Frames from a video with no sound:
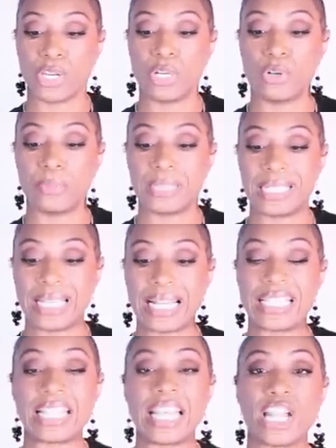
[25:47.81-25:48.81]
they go up to
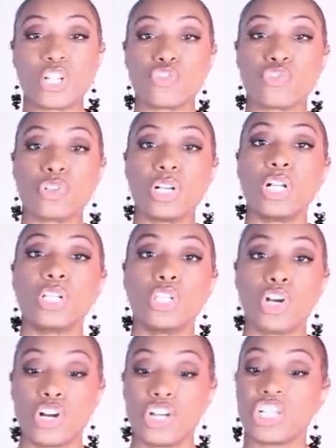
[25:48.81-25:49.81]
size extra
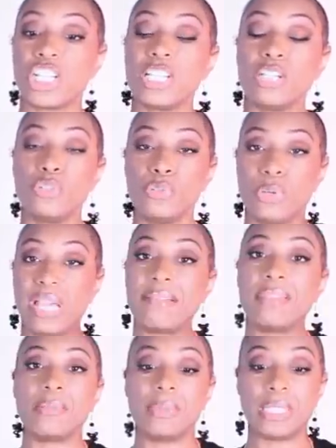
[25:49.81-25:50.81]
large, and they do
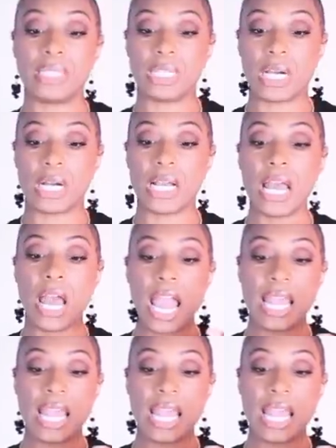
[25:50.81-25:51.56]
have them in stock.